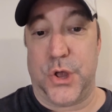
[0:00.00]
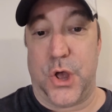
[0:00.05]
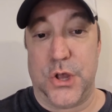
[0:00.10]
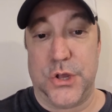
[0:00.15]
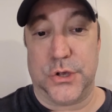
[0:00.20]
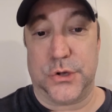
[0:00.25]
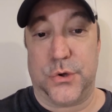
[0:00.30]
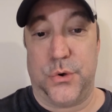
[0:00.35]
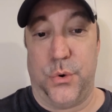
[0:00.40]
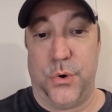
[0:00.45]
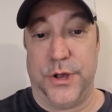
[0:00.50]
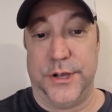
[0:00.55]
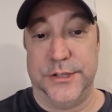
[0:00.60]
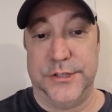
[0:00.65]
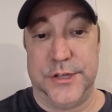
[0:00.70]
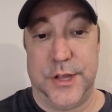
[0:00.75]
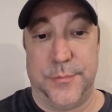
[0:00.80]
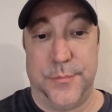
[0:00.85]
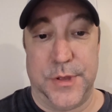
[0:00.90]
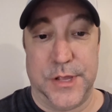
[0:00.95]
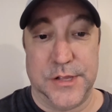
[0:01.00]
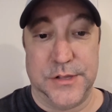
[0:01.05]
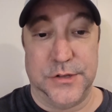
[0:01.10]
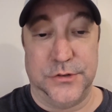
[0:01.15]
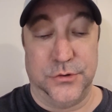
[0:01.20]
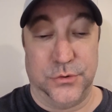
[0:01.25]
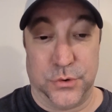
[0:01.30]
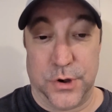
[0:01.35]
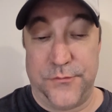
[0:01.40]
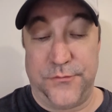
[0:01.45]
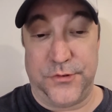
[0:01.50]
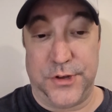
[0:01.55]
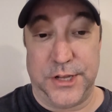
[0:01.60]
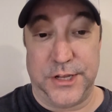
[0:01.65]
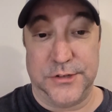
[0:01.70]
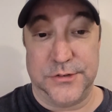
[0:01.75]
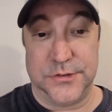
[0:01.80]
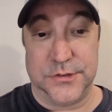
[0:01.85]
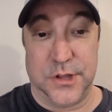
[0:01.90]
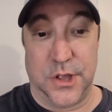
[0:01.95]
altcoins have been
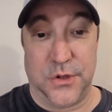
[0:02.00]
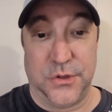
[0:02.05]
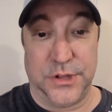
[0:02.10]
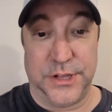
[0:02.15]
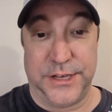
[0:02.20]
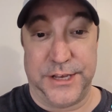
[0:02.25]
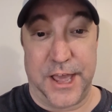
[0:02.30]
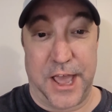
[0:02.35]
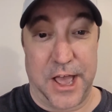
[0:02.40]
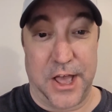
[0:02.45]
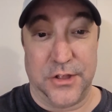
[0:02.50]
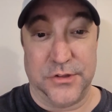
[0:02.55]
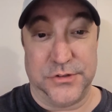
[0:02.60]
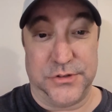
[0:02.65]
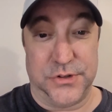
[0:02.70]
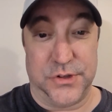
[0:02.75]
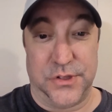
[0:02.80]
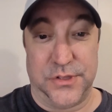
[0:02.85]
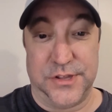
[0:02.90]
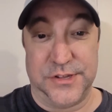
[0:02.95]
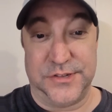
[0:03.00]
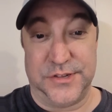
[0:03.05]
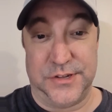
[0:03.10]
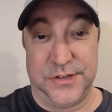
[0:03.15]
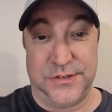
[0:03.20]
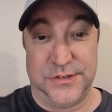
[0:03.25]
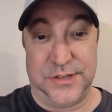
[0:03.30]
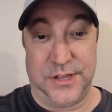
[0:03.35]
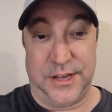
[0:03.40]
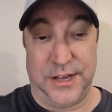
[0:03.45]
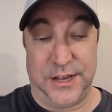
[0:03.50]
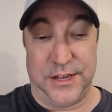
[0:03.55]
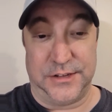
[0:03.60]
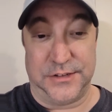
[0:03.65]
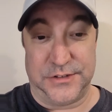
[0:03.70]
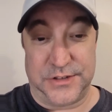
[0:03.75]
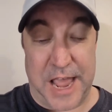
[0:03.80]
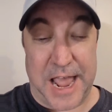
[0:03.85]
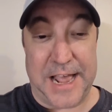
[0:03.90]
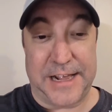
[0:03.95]
drifting slowly down. So this is the
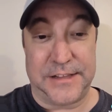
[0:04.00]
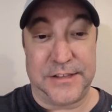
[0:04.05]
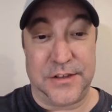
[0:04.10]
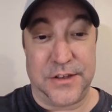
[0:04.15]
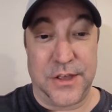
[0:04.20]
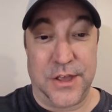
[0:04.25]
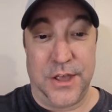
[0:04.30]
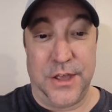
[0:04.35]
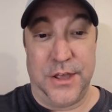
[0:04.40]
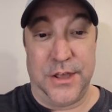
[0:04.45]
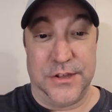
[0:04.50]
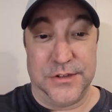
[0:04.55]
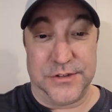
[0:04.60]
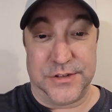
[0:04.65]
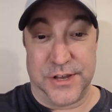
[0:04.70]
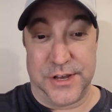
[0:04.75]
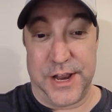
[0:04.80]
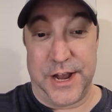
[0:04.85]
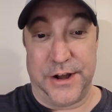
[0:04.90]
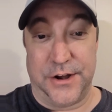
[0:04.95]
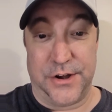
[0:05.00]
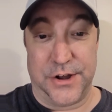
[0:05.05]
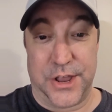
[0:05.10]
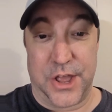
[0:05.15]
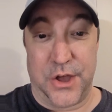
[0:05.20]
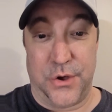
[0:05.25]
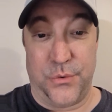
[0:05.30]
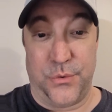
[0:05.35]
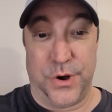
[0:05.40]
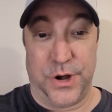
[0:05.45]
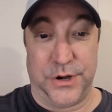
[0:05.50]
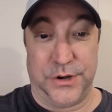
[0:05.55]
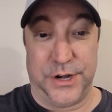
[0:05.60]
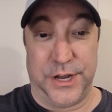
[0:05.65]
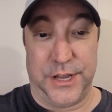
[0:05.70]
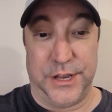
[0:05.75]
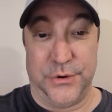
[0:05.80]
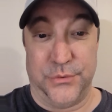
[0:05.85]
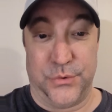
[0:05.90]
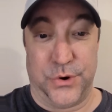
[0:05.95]
exact scenario
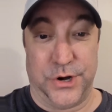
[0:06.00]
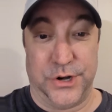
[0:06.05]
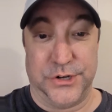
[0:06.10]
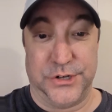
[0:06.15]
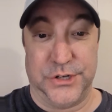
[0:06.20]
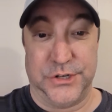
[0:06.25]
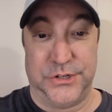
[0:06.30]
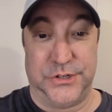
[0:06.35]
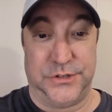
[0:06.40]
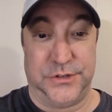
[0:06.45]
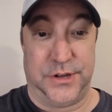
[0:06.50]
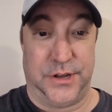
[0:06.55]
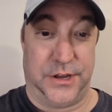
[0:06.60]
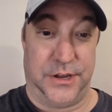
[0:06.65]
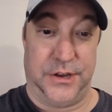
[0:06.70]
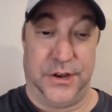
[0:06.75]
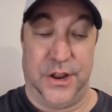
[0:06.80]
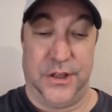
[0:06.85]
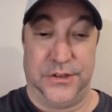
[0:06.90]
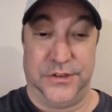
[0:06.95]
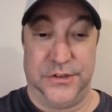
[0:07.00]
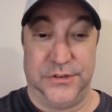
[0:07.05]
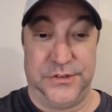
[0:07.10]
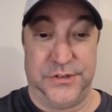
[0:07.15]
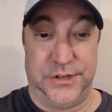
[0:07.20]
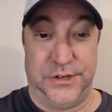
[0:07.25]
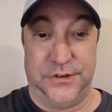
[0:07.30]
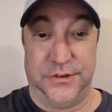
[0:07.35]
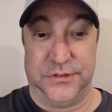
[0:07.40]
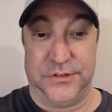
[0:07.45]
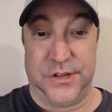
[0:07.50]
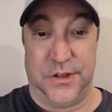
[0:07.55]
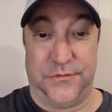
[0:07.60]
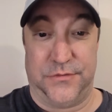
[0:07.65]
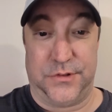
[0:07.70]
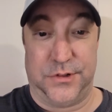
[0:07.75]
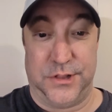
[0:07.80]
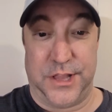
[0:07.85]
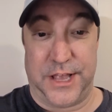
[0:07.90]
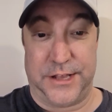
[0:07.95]
where you see yourself
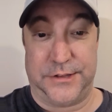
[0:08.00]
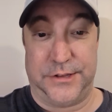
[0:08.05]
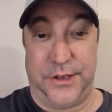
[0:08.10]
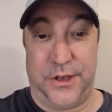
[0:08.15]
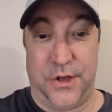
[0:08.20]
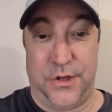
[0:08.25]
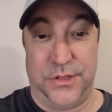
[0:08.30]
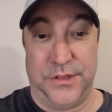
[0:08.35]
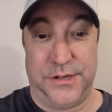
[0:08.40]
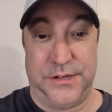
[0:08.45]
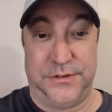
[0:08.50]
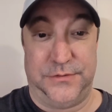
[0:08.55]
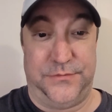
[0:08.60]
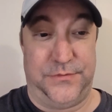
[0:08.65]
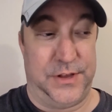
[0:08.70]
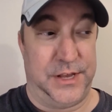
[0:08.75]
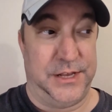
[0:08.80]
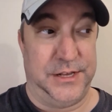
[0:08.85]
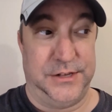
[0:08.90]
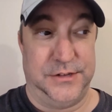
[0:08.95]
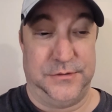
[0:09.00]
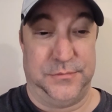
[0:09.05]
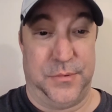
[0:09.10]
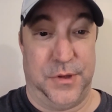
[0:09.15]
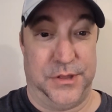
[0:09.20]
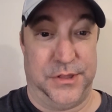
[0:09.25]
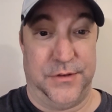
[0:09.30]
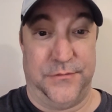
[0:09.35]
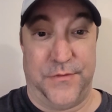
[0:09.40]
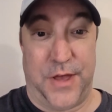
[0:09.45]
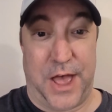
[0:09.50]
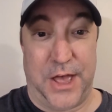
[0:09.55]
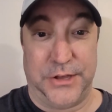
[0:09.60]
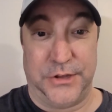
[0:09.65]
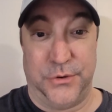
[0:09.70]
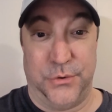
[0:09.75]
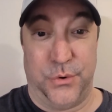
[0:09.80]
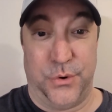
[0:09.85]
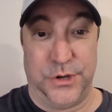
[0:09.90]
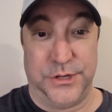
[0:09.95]
collecting all these fees, but the
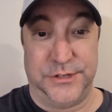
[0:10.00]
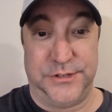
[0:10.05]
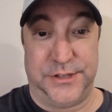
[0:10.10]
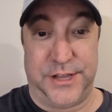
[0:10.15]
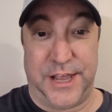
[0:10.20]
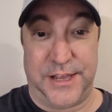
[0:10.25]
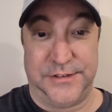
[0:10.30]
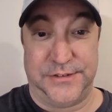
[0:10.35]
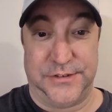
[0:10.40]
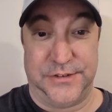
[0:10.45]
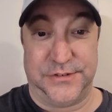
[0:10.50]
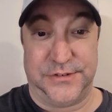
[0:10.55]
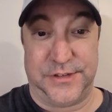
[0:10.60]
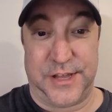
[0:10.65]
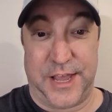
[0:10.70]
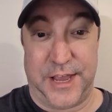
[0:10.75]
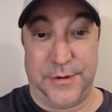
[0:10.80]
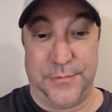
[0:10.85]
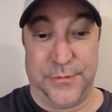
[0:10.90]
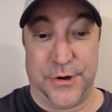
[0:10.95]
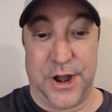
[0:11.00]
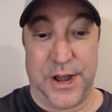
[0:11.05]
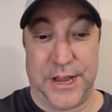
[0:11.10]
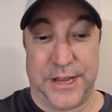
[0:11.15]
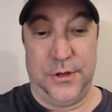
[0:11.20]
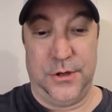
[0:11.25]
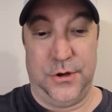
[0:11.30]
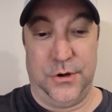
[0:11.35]
value always stays the same, right?